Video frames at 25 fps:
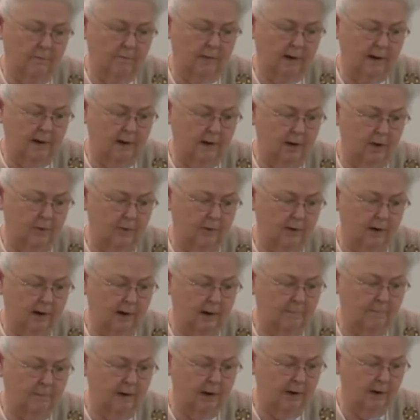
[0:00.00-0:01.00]
My daughter
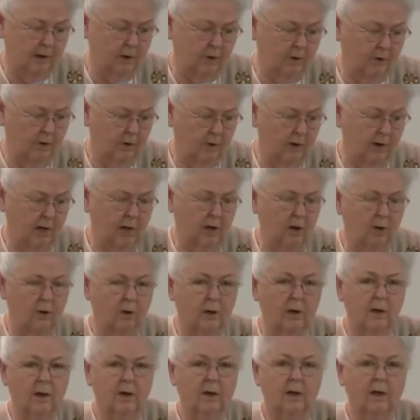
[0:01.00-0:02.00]
and my daughter-in-law